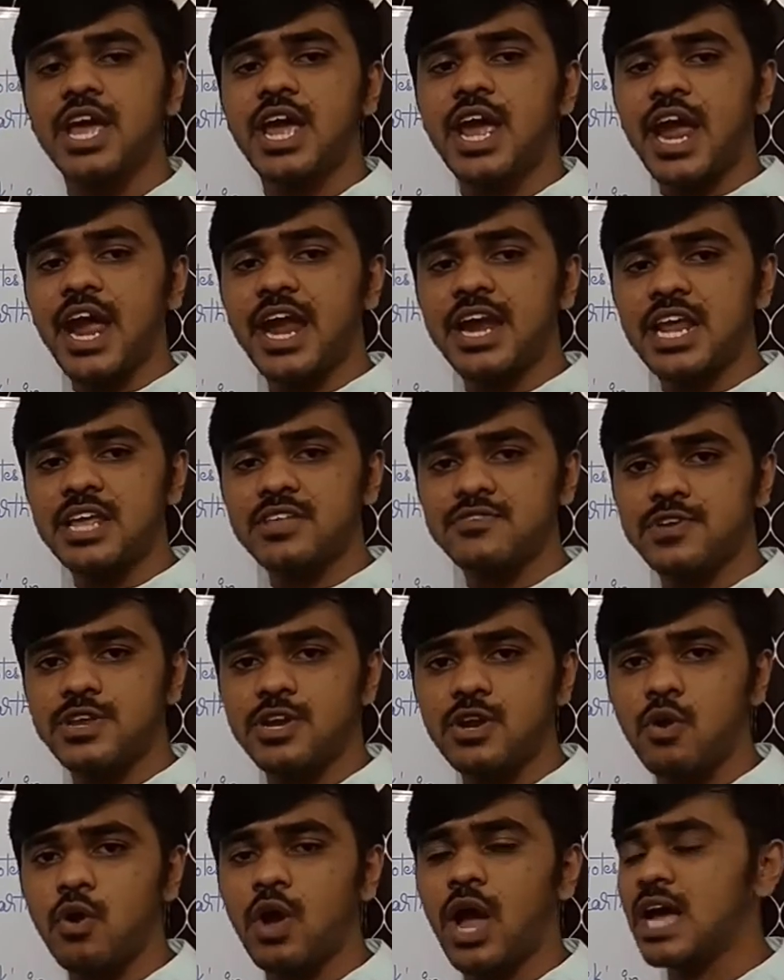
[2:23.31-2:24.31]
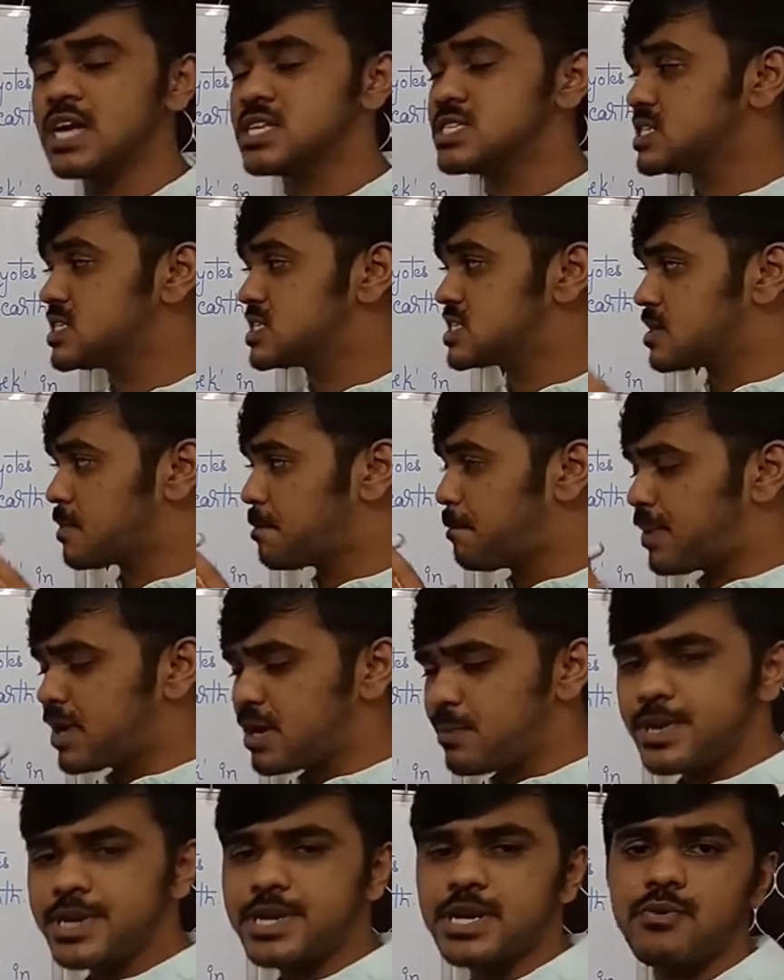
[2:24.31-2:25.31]
And as we know, as it's a
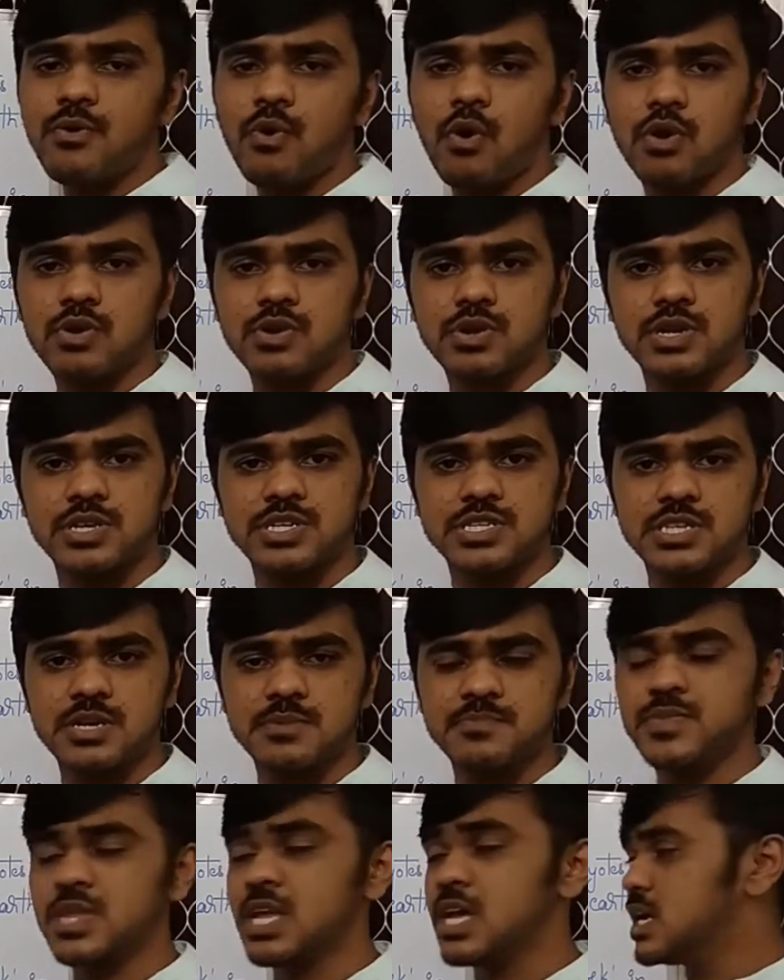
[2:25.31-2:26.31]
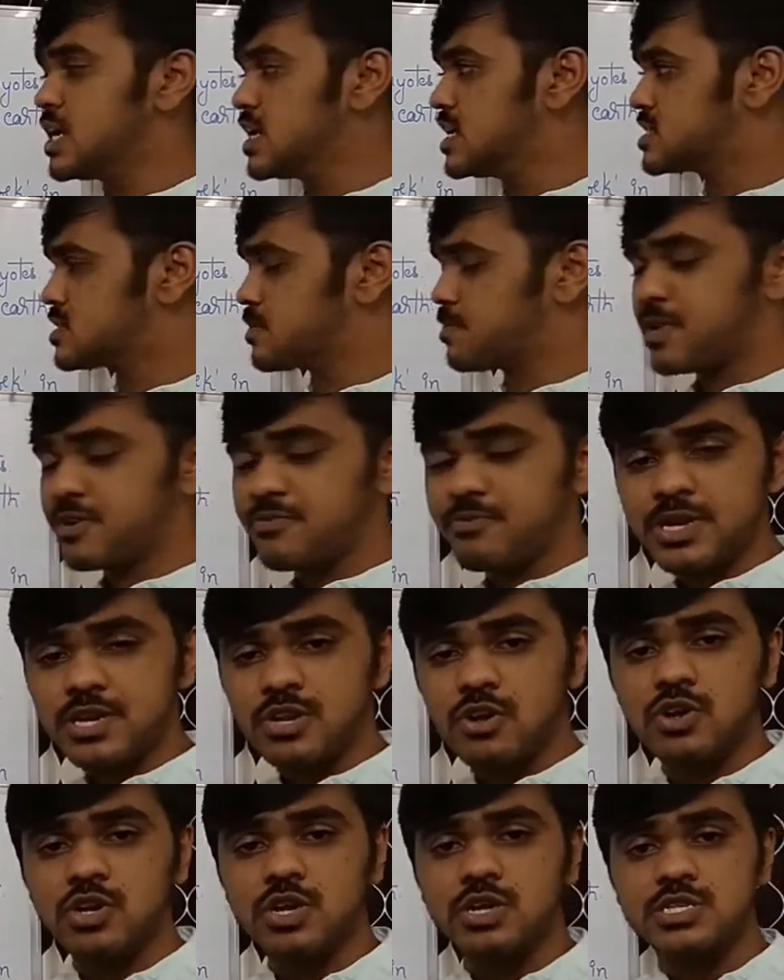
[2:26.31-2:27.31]
primitive organism, it's a
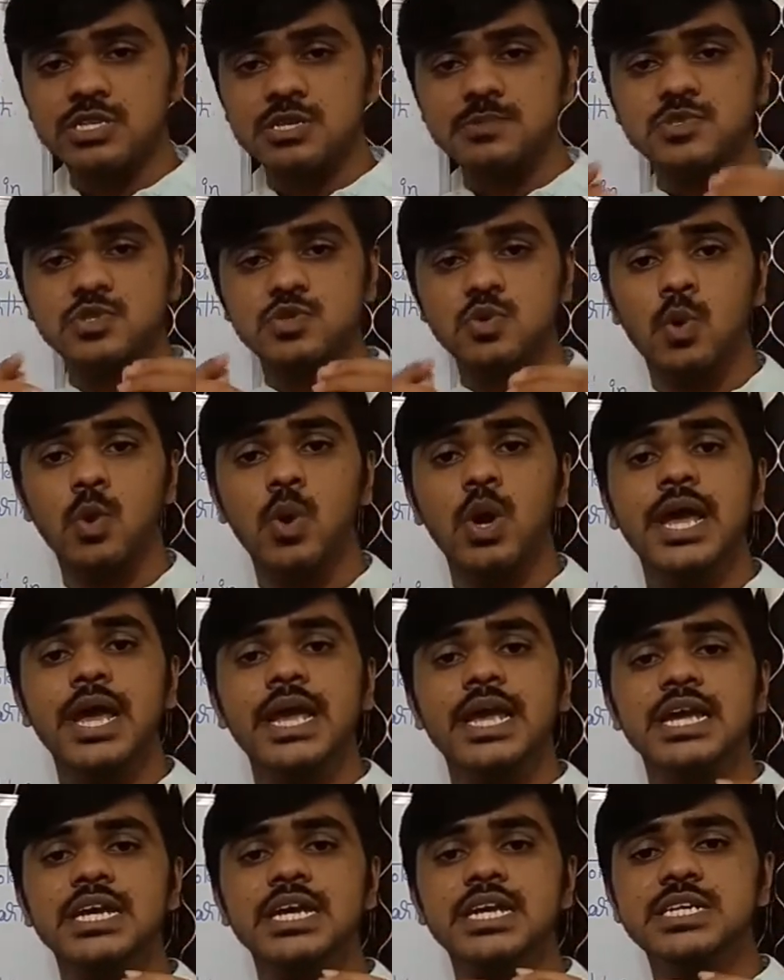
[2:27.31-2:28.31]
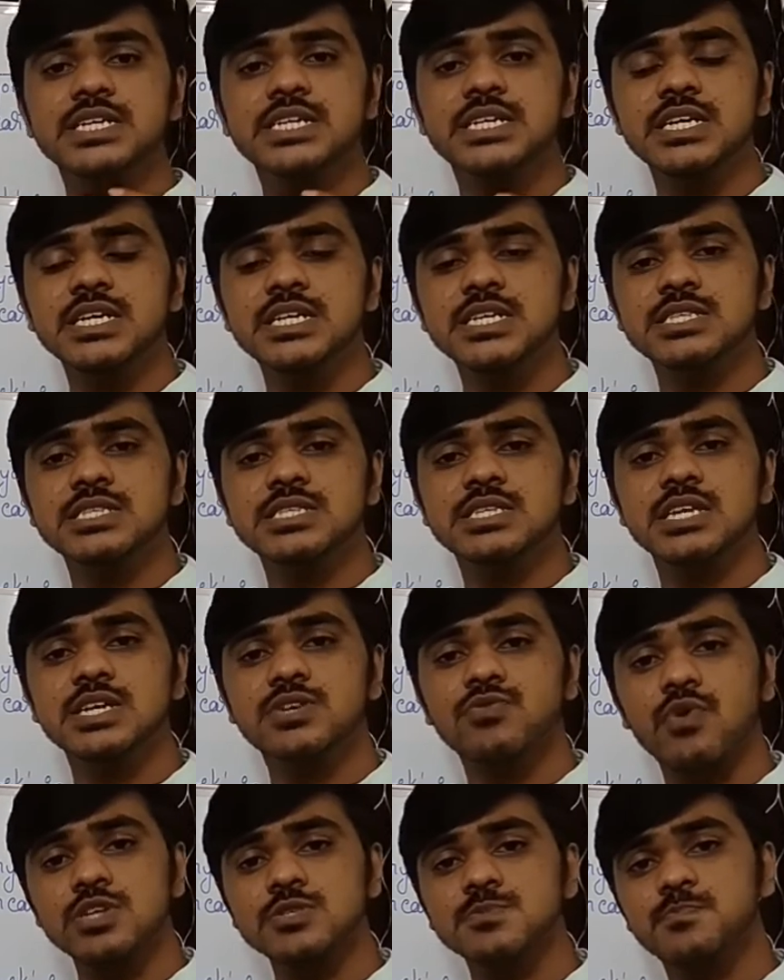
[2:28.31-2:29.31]
primitive organism, so it is it
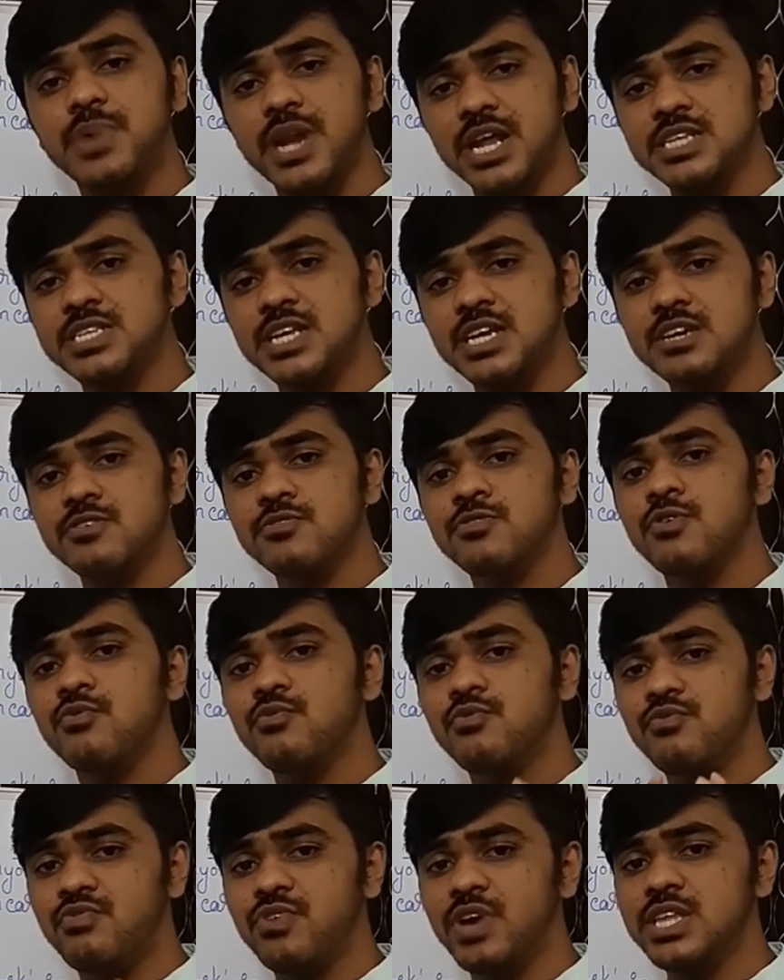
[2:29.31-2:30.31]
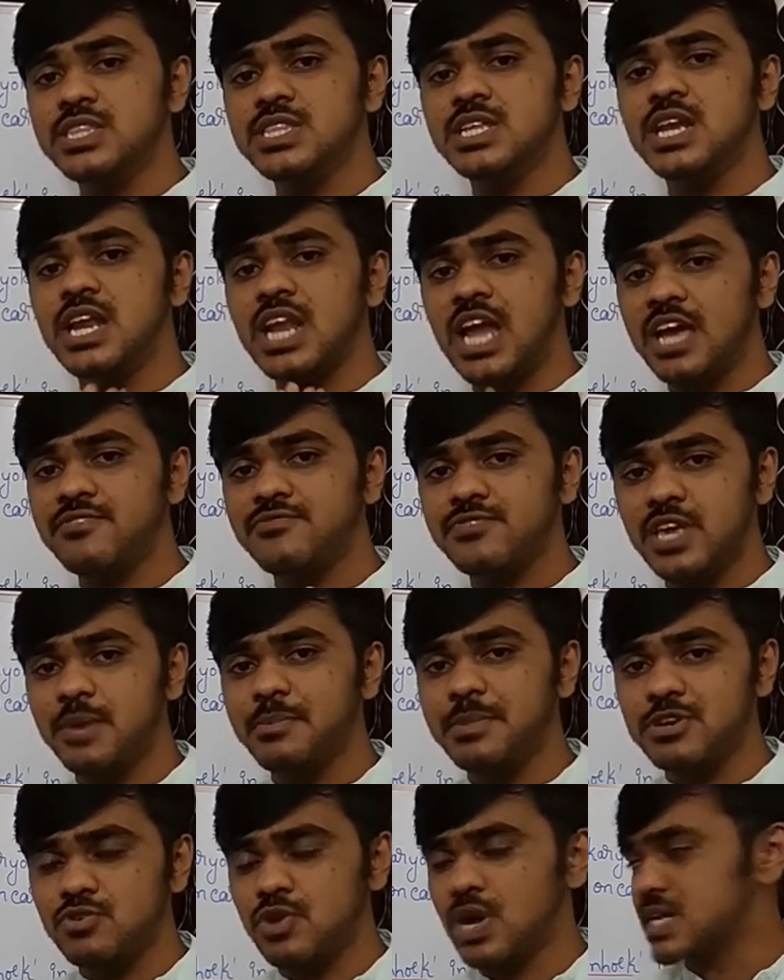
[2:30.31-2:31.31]
was present when the life came
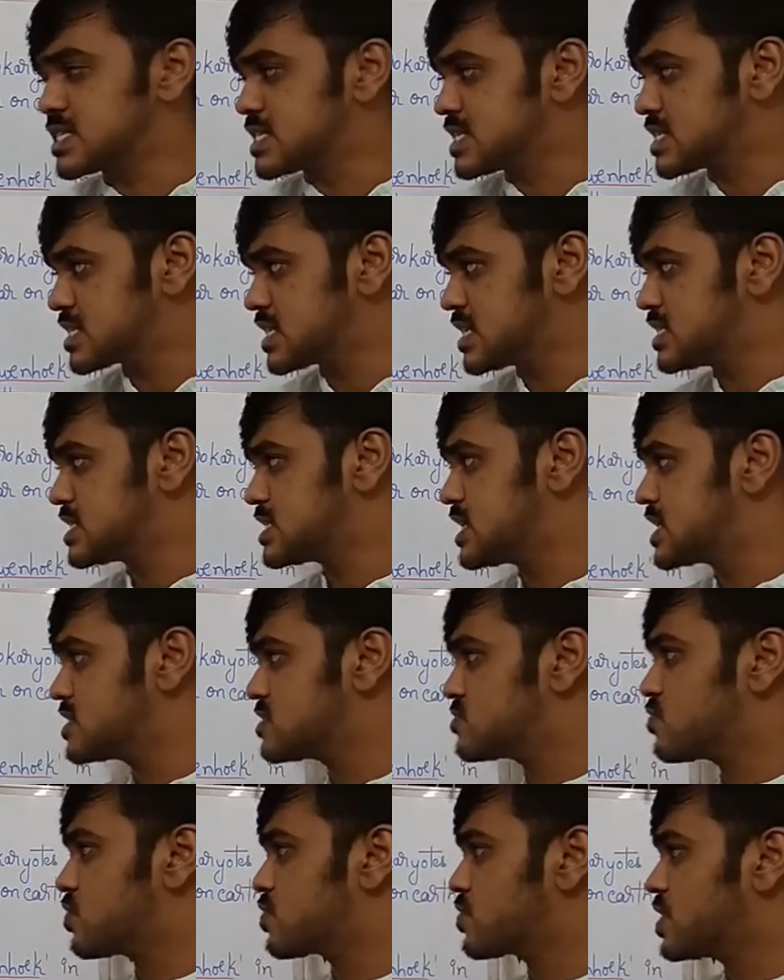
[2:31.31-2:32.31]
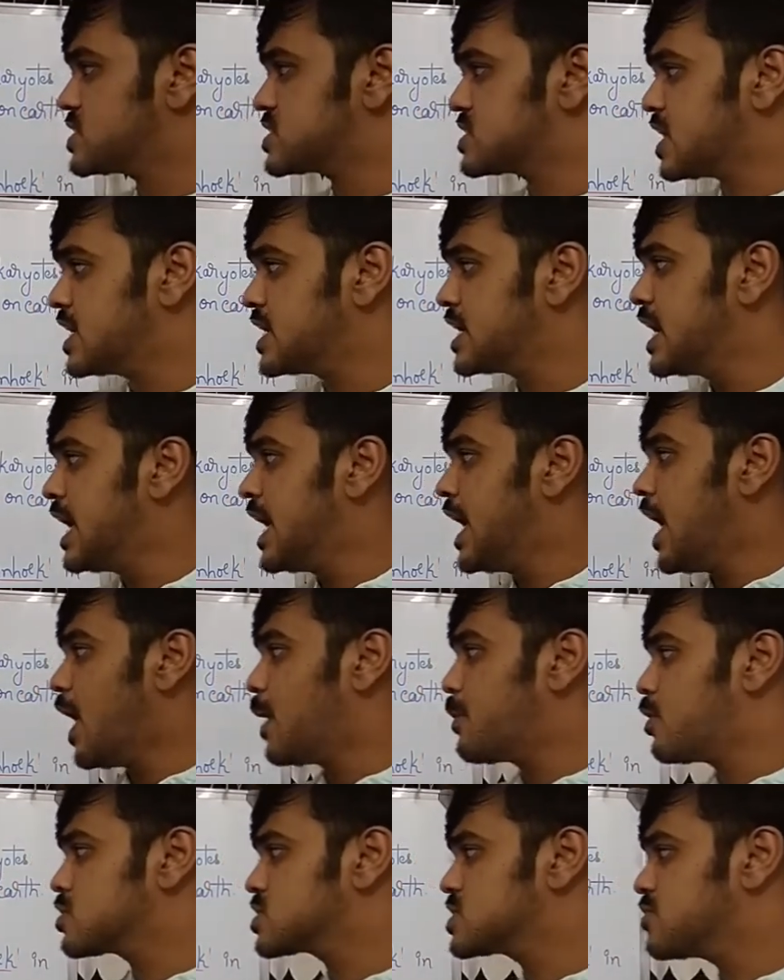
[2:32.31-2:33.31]
into existence. That is what we said.
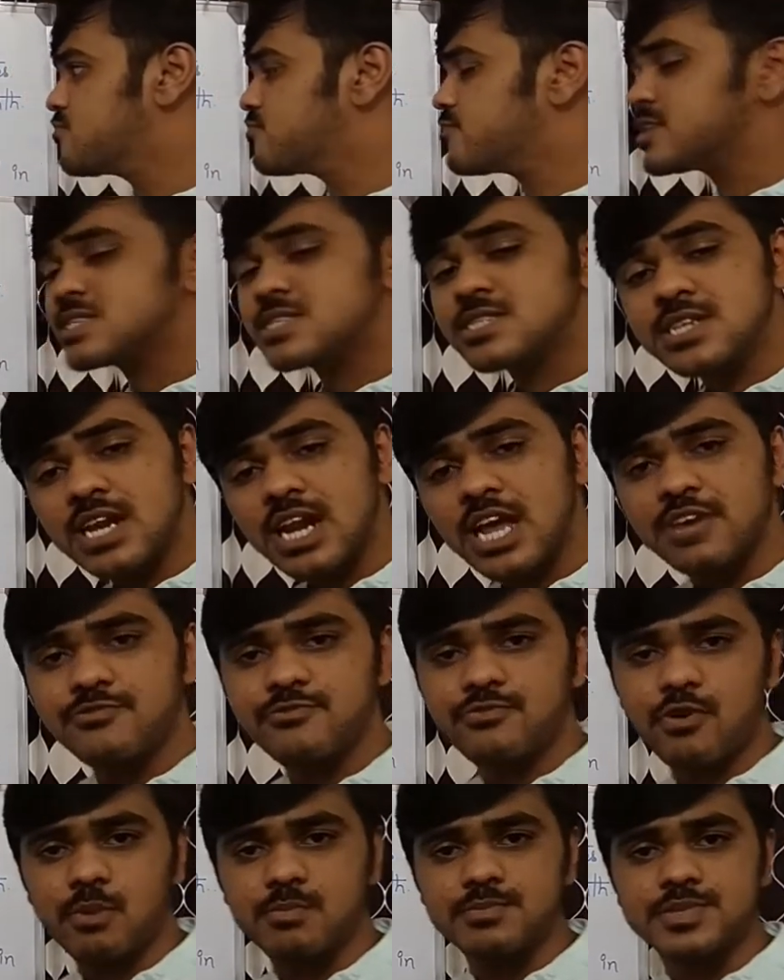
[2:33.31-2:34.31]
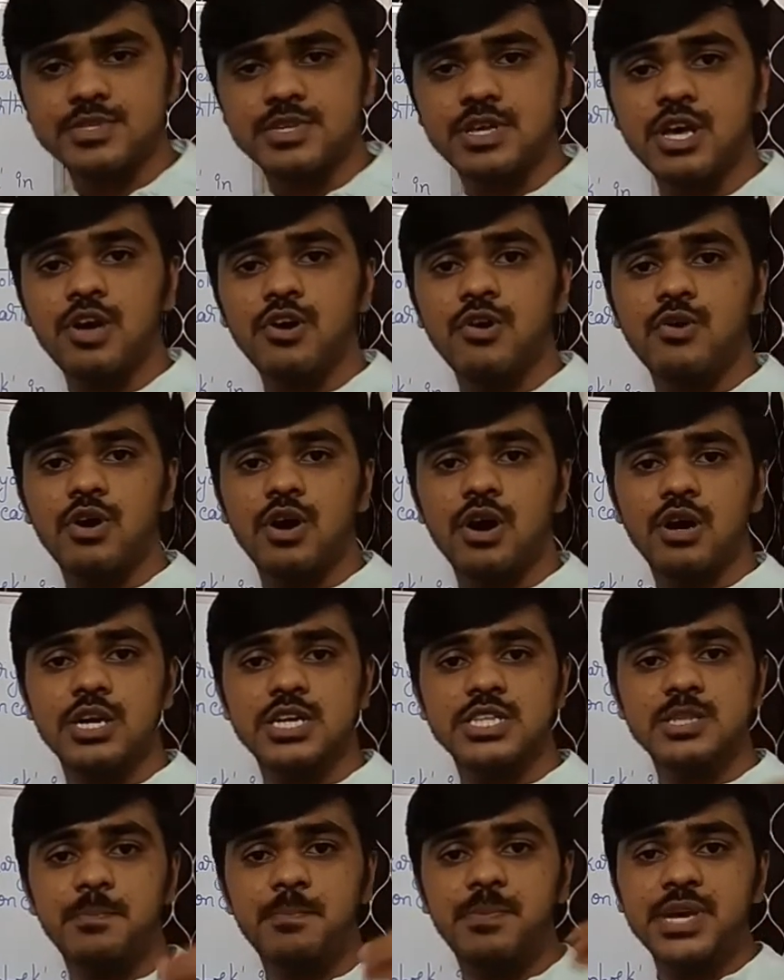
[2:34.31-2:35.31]
Among the first life forms,
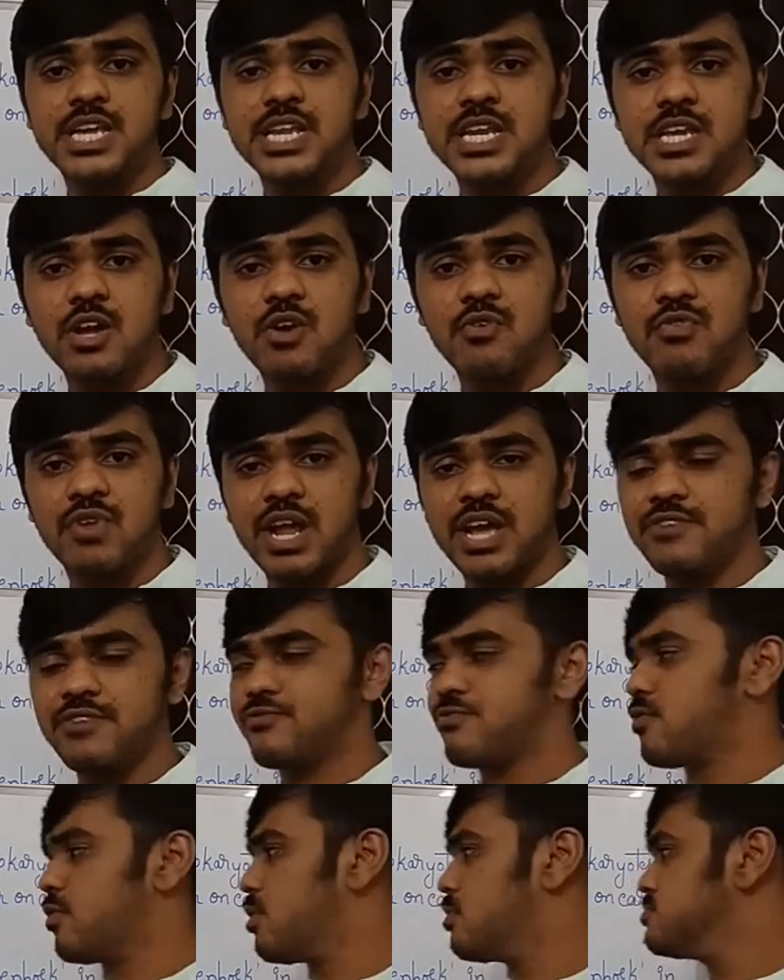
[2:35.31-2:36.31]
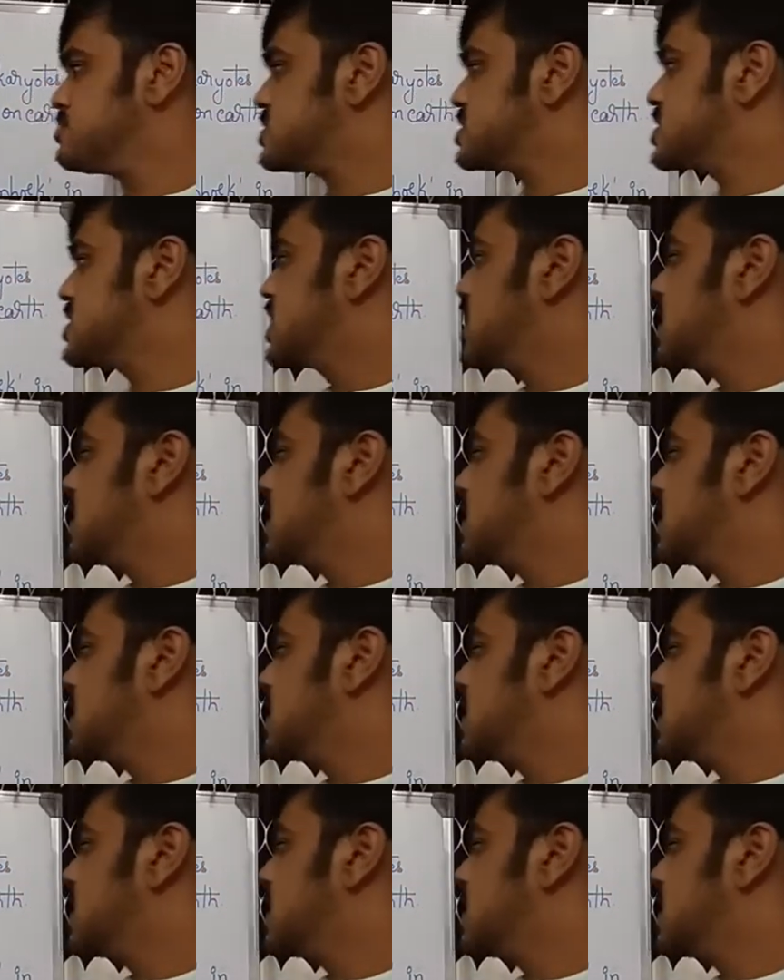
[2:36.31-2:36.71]
in the beginning of life forms,